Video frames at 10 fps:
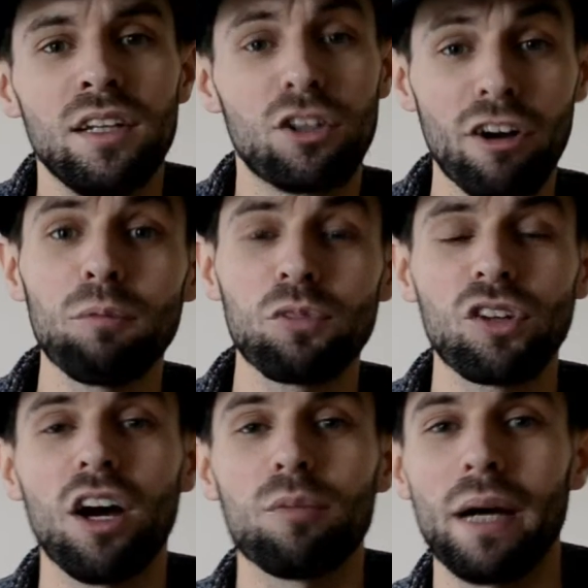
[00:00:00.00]
The cramps
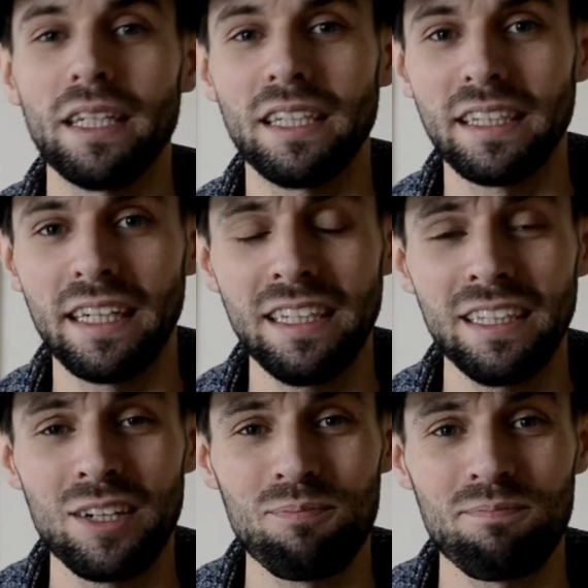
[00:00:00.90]
started back again.
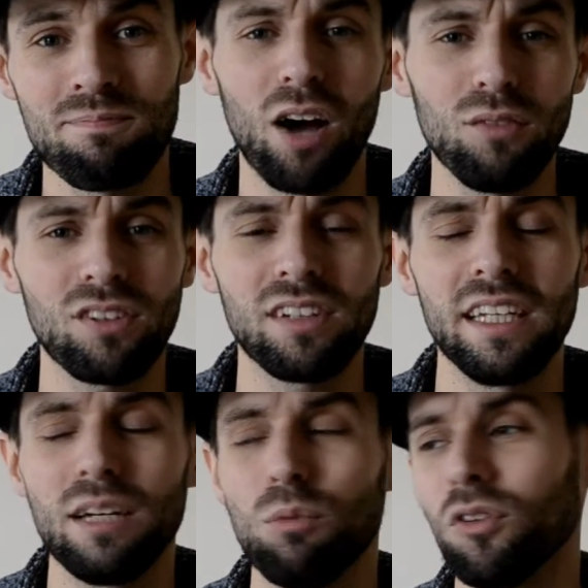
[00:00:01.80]

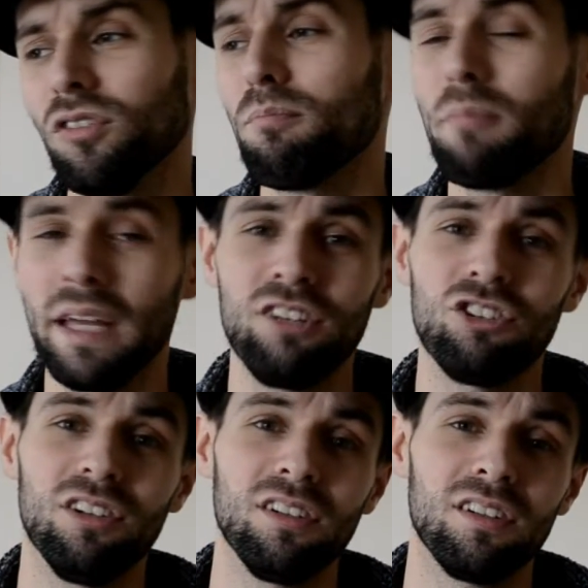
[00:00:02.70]
Obviously, it wasn't
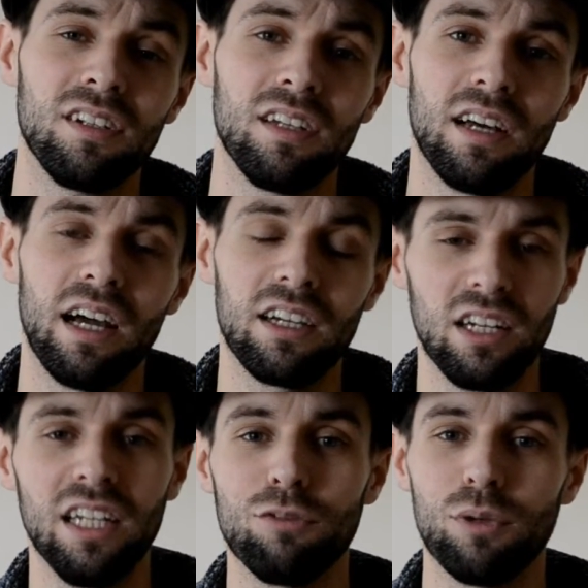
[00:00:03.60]
major. I
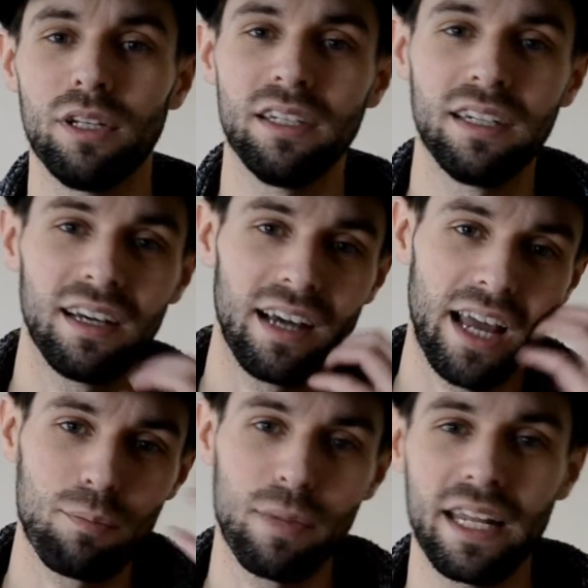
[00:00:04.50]
could live with it. I
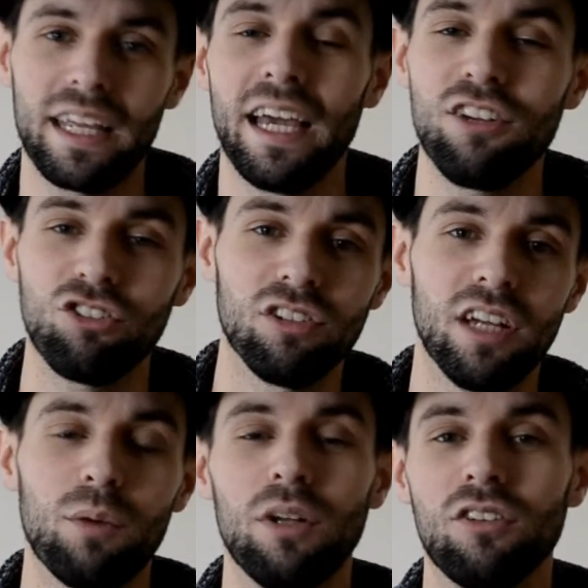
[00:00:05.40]
had medication.
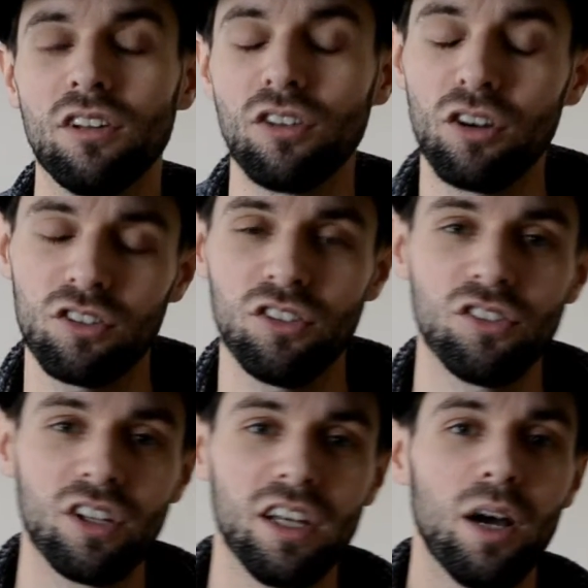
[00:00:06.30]
I went to the
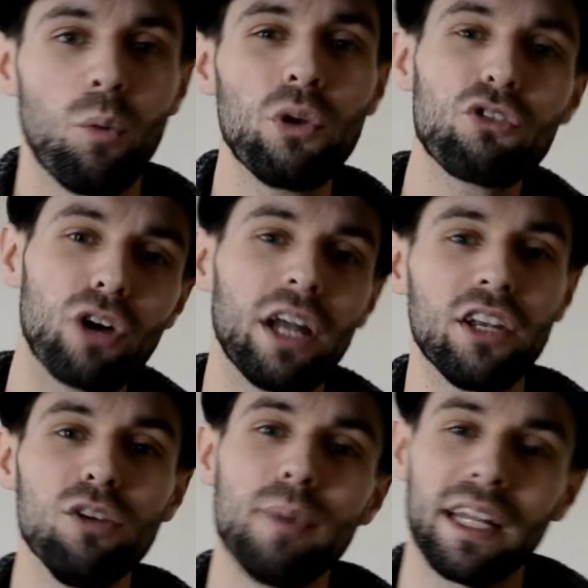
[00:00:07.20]
doctors. We tried
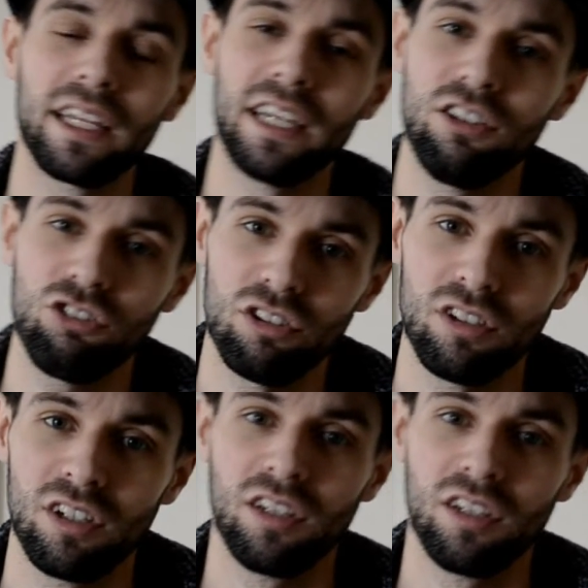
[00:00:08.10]
new medication.